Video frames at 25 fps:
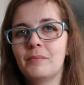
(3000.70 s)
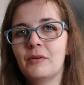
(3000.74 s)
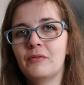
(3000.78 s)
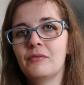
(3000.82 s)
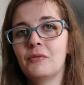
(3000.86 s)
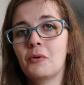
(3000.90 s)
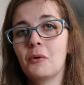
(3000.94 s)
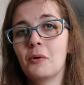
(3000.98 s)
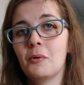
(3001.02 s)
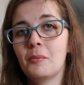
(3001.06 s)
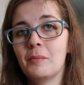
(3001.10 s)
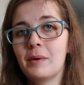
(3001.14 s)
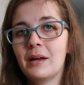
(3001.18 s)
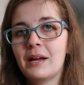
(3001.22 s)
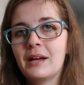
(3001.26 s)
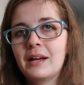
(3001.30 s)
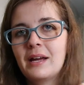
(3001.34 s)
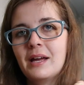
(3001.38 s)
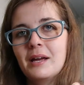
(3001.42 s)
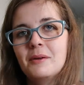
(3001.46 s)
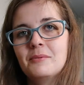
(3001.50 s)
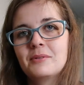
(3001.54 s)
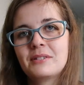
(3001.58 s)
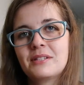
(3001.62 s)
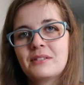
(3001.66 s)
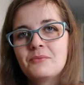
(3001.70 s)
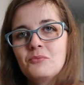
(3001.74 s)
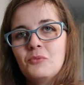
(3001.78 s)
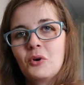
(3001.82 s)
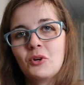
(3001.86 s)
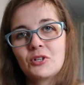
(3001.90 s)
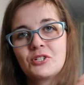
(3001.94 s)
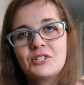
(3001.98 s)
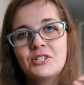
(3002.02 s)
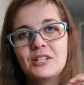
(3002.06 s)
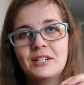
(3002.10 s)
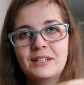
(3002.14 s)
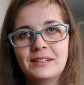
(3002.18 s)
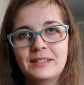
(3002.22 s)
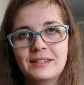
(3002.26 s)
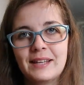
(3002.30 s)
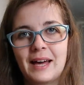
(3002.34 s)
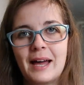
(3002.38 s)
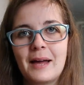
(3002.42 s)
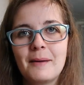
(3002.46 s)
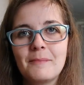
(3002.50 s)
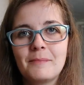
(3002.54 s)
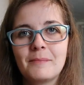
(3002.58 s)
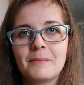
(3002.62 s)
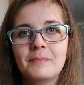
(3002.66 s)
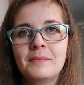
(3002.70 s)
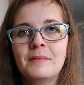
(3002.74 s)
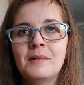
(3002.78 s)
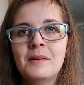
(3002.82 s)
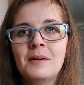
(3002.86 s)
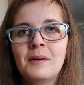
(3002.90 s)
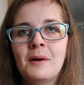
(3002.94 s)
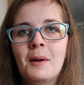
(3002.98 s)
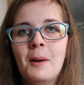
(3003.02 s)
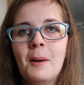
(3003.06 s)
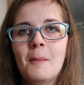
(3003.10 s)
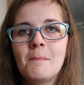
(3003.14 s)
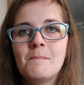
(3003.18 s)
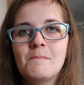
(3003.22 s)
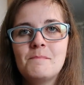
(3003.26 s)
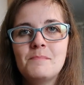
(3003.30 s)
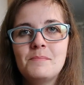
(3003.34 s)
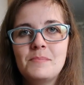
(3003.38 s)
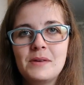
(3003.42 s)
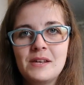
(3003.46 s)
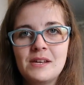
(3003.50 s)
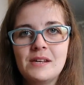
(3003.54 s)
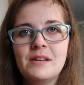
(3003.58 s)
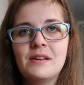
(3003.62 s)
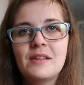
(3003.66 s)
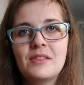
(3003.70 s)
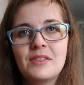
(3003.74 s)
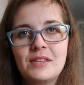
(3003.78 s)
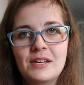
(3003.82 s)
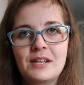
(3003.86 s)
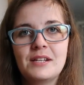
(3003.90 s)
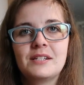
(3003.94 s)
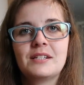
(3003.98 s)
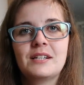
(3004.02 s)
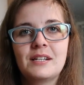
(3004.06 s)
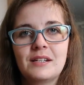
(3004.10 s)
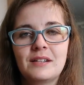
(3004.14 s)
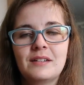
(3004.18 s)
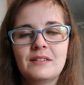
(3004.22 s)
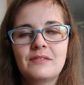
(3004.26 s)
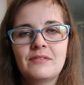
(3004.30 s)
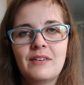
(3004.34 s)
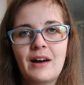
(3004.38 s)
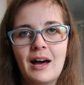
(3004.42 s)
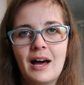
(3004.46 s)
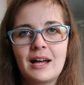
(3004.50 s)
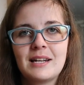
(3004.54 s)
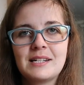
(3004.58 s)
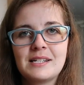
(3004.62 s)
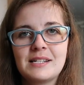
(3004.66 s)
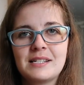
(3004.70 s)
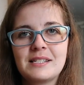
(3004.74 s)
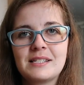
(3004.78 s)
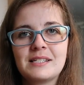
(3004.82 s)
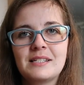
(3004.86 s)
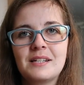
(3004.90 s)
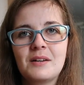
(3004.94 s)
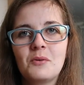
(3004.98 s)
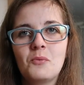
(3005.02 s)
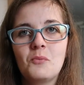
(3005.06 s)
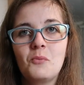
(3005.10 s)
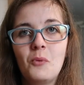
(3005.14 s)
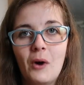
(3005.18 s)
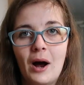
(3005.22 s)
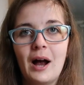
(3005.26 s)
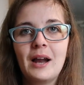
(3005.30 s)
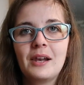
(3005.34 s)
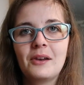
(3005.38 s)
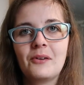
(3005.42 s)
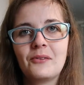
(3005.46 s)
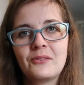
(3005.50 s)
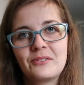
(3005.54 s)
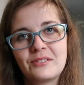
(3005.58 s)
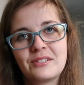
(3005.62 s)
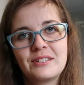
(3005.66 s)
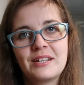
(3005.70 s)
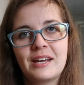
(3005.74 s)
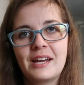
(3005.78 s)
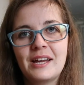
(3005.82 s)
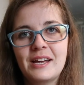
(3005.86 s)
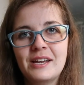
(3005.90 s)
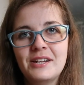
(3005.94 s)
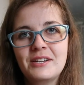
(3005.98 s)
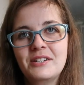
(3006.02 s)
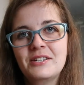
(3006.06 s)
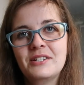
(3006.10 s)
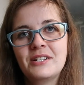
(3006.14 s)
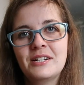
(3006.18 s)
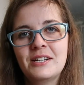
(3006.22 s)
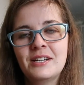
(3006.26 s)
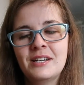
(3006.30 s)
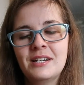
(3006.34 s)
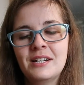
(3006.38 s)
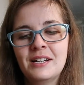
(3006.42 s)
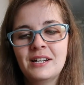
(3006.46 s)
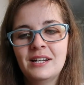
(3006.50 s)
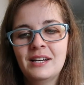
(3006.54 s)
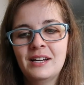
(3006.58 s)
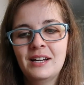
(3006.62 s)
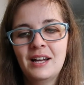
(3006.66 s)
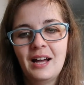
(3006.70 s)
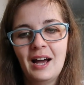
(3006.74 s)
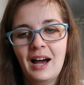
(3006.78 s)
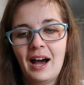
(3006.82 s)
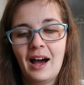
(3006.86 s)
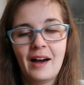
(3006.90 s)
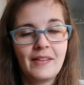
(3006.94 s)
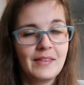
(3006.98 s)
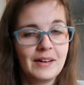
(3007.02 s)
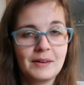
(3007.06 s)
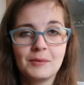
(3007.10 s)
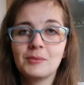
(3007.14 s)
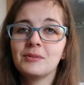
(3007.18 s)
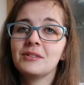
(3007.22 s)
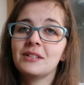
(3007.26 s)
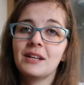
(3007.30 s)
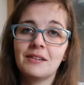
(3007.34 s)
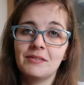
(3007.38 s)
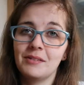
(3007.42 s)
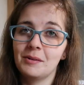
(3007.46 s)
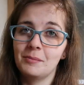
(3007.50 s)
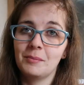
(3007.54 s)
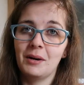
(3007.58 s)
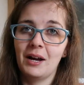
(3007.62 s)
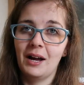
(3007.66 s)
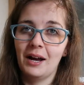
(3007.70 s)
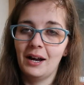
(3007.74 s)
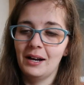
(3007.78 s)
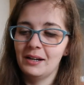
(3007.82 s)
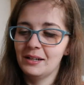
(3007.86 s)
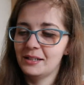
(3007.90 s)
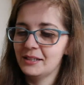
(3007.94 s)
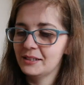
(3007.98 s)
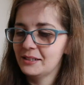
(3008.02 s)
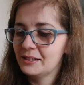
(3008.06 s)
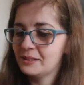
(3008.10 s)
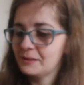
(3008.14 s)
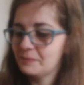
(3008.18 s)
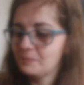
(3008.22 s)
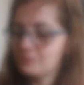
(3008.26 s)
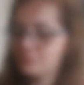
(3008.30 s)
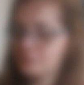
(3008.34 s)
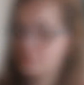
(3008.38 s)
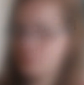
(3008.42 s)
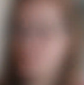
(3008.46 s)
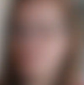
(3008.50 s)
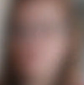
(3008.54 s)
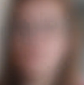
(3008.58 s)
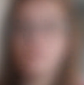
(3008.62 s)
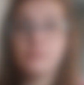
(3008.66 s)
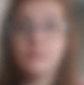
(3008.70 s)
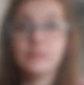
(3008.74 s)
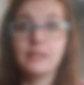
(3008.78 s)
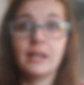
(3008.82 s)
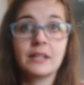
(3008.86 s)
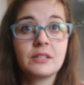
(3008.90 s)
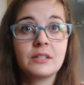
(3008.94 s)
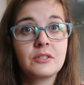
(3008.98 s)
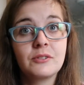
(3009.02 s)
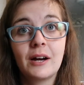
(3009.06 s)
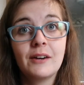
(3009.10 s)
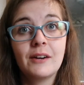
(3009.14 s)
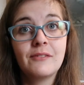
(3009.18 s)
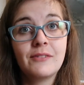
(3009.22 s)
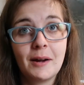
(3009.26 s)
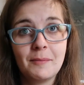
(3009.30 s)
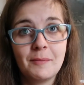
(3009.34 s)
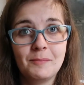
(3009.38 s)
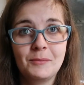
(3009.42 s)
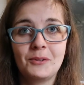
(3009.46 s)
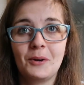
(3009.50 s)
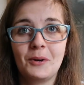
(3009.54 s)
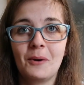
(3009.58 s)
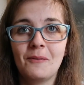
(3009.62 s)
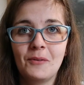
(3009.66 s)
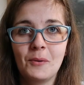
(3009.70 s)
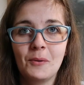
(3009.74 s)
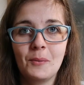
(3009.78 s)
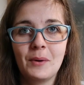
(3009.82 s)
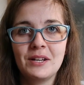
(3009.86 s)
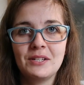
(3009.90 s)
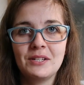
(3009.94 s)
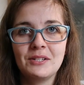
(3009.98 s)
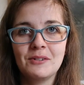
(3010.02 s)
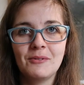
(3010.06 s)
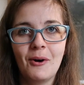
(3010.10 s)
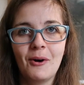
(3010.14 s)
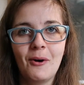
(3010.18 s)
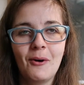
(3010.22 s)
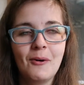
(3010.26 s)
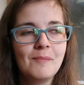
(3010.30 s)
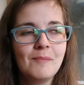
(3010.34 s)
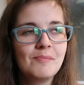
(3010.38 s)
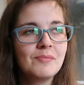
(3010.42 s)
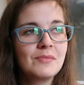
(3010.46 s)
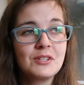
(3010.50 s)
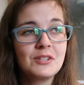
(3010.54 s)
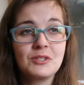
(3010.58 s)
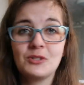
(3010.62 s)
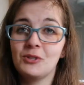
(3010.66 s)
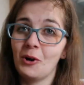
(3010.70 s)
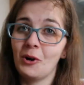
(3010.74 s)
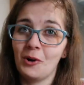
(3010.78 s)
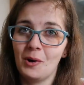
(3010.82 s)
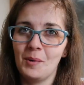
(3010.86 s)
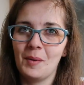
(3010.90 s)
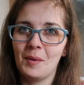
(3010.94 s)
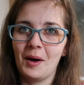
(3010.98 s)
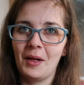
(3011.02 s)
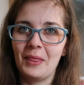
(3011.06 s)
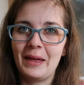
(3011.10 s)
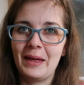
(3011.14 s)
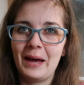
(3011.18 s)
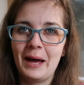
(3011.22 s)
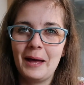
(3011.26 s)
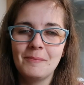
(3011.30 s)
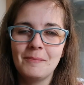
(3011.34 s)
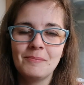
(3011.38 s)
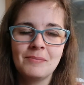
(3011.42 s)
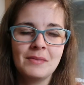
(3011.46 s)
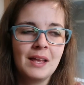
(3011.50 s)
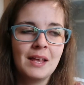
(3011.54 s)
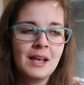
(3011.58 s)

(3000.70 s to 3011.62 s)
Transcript: performing, it was watching them be theatre fans while on stage. And that was definitely my highlight. But yeah, so I rambled on for way too long. Sorry about that.